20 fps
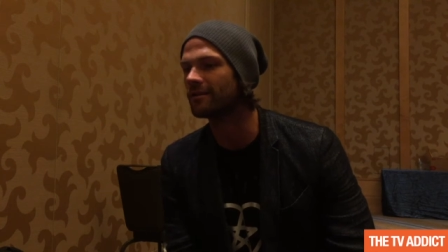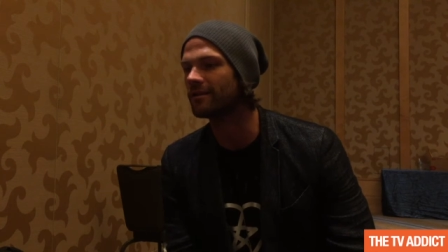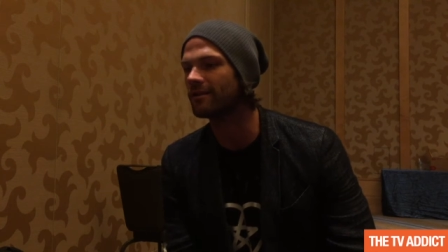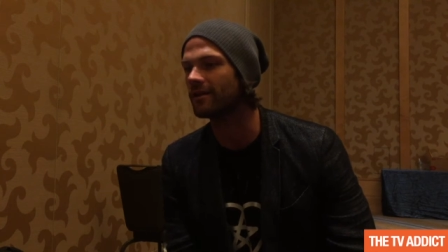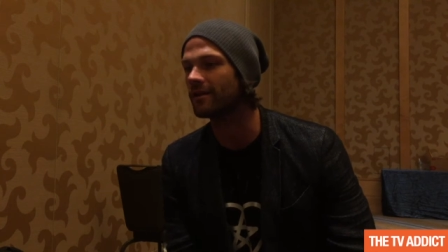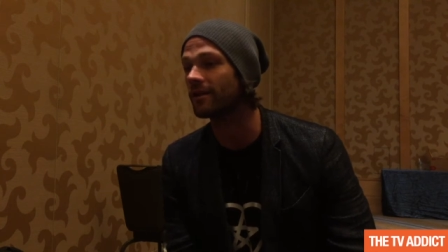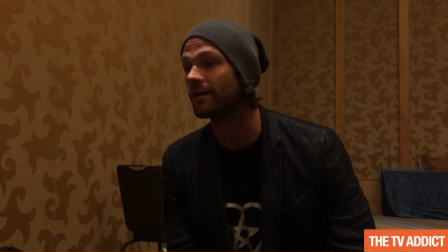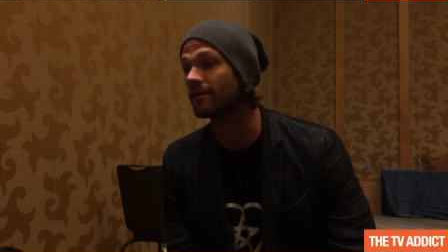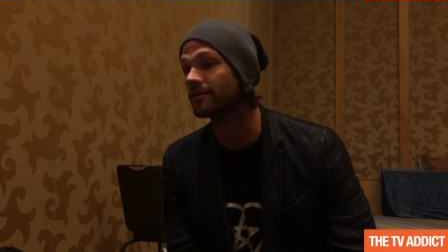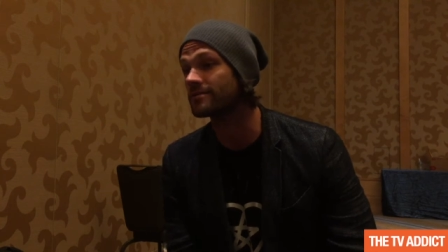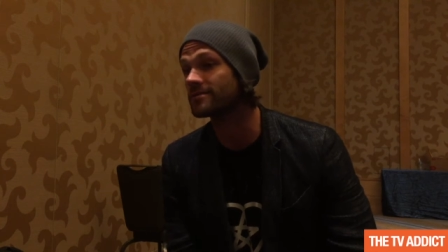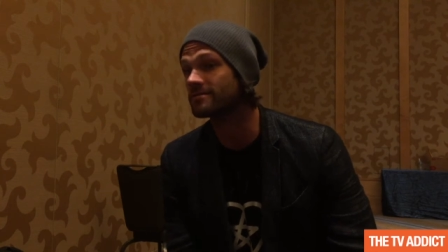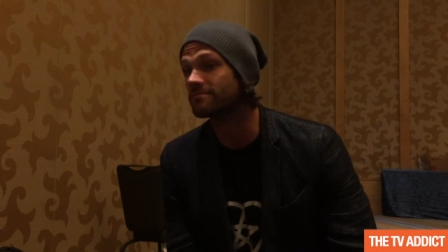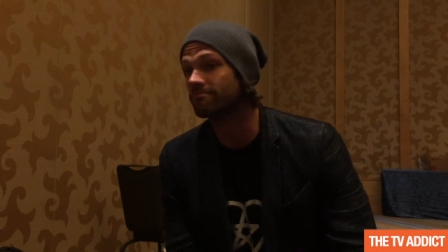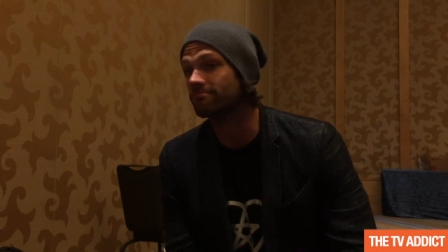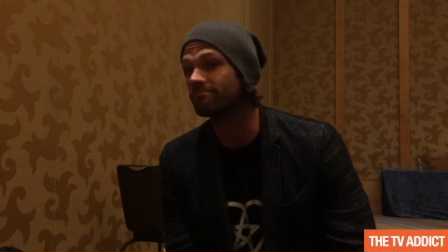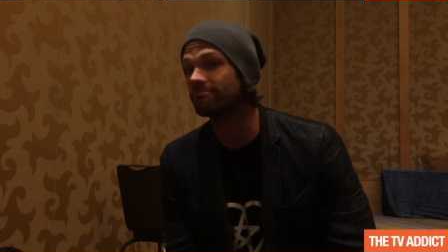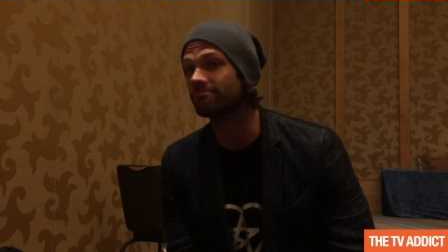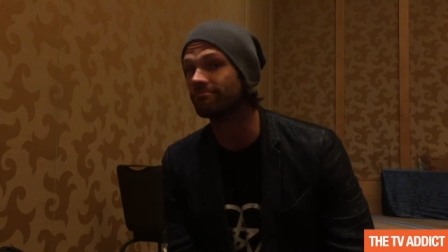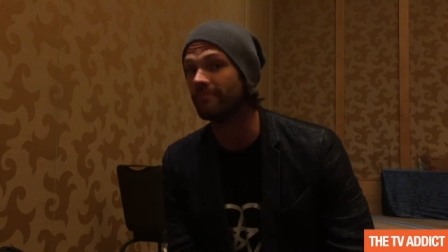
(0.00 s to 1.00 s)
you know,
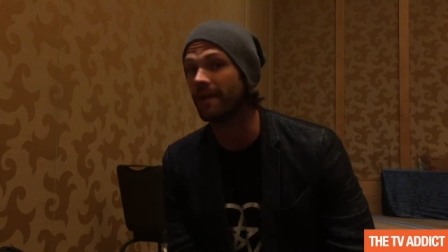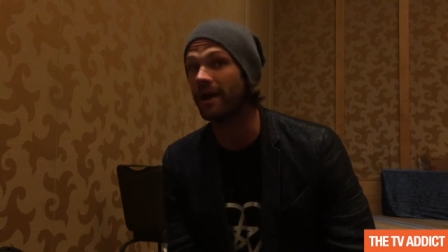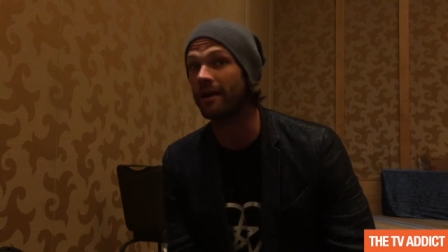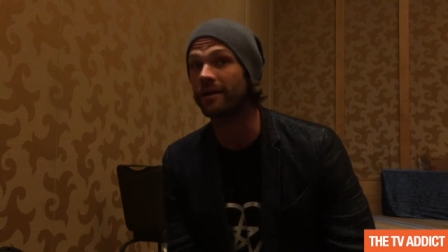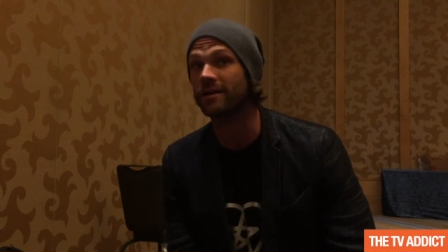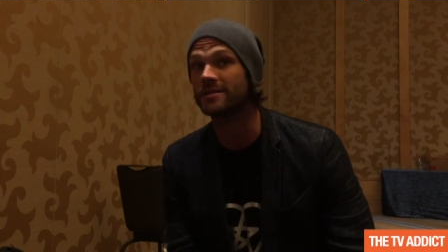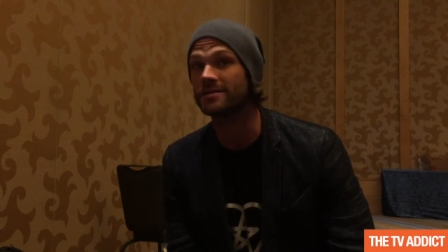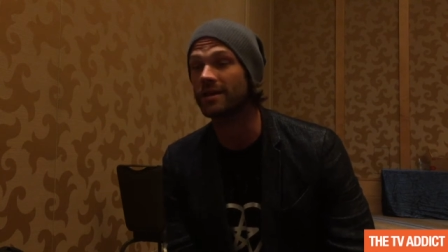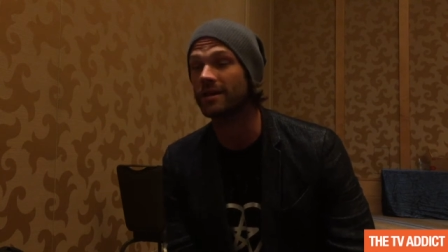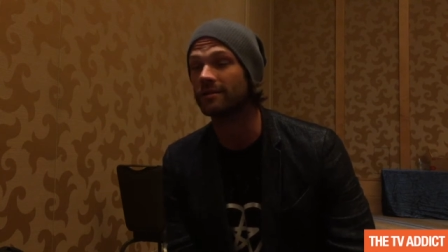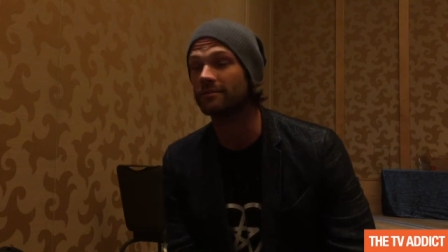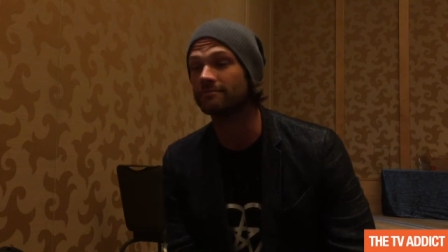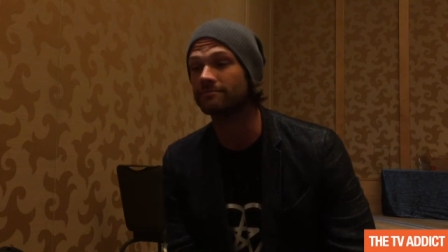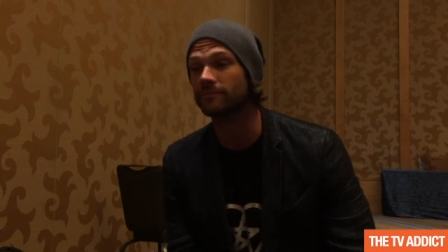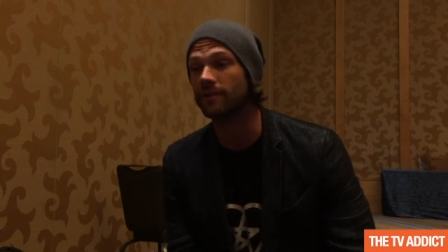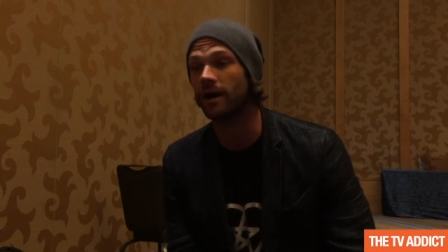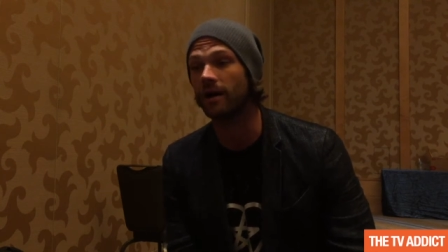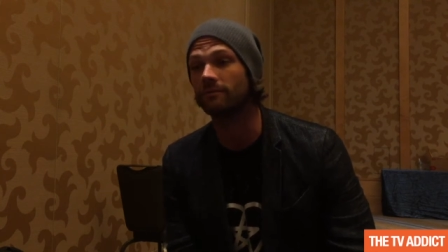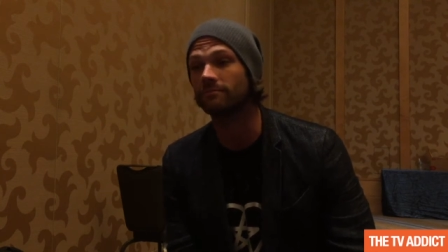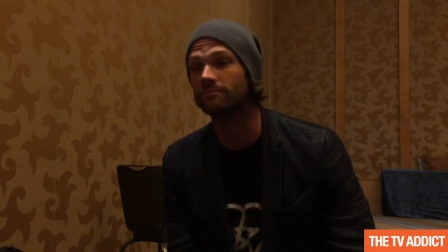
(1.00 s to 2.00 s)
Mary's like,
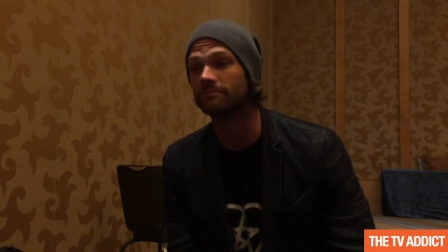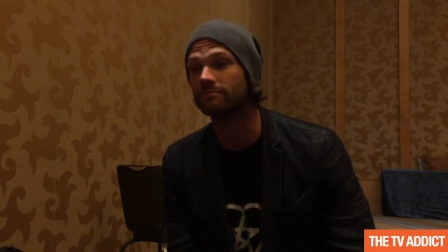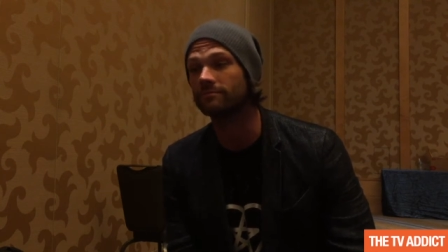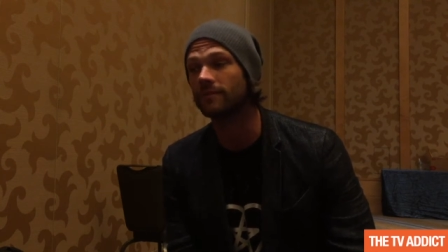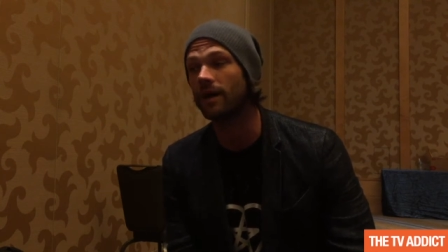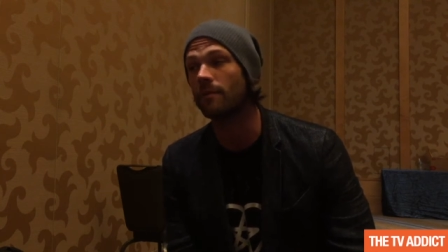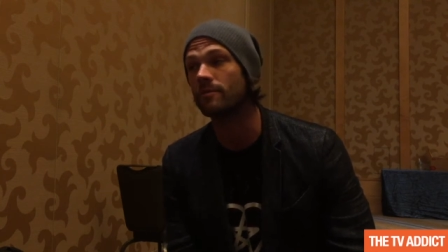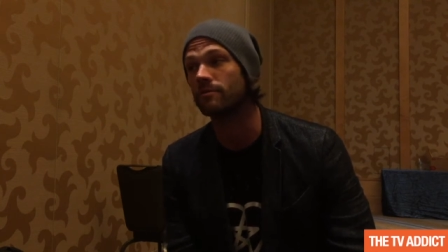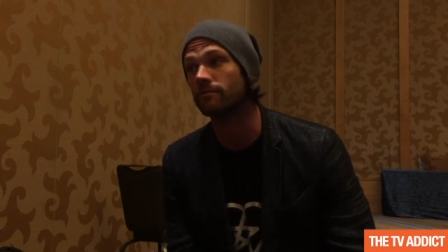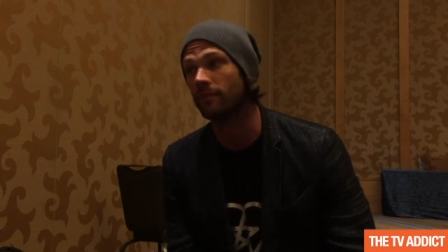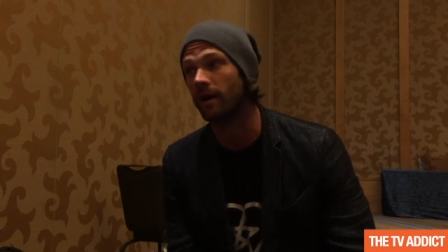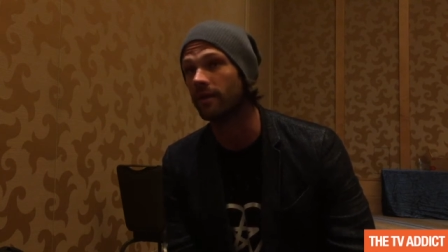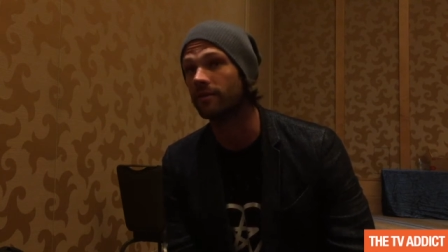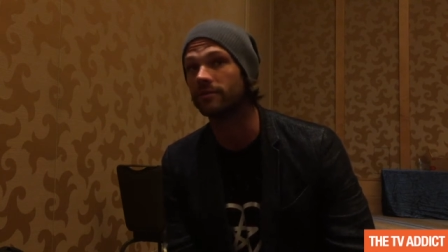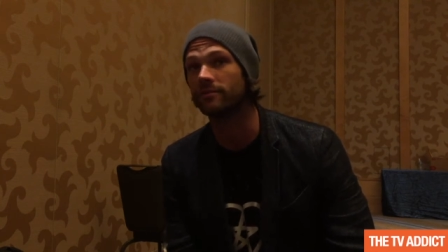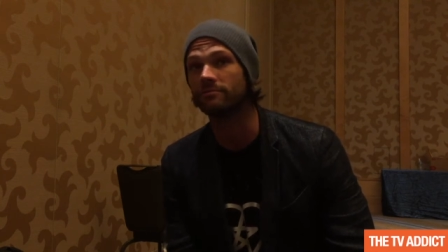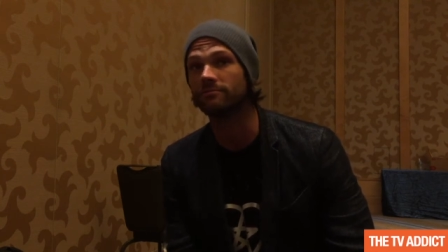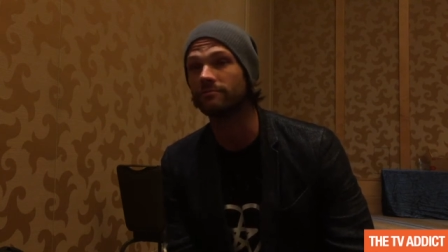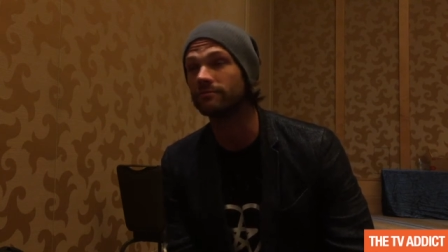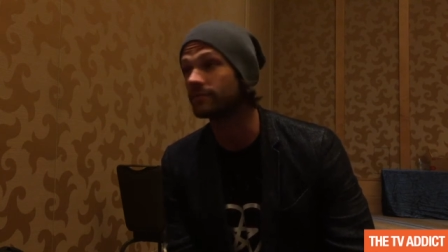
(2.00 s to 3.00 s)
"Well, I'm your mother.
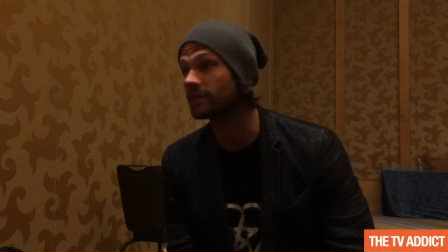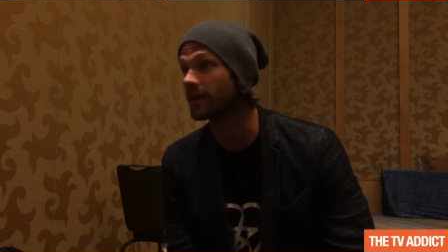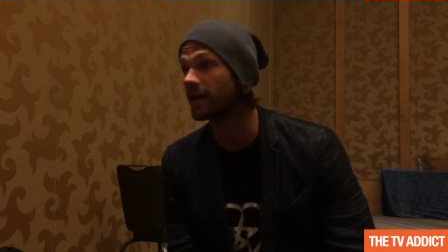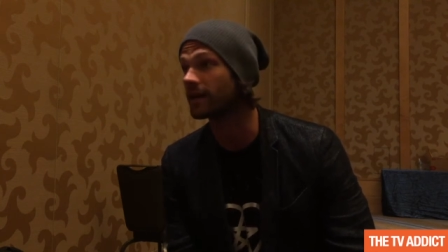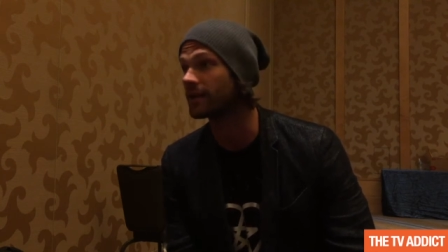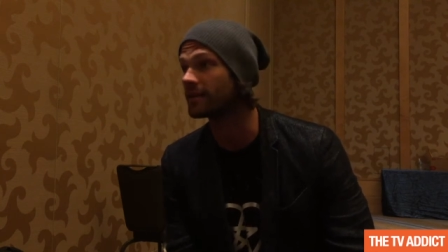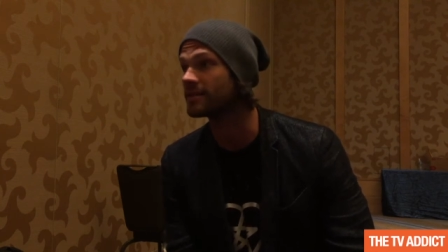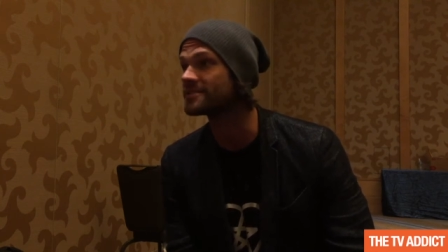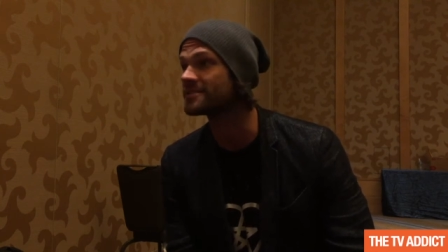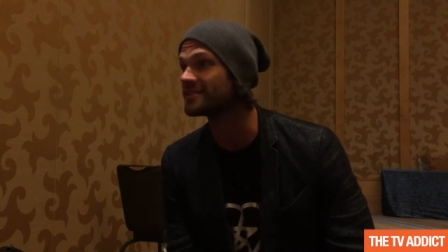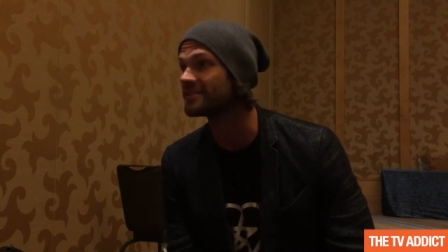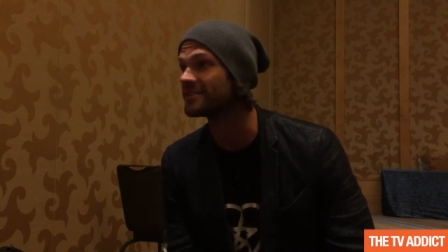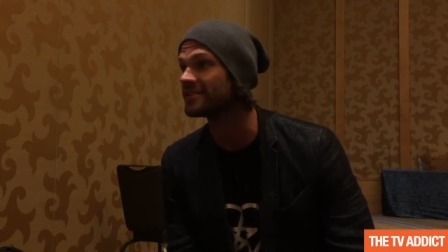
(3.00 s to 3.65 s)
You gotta listen."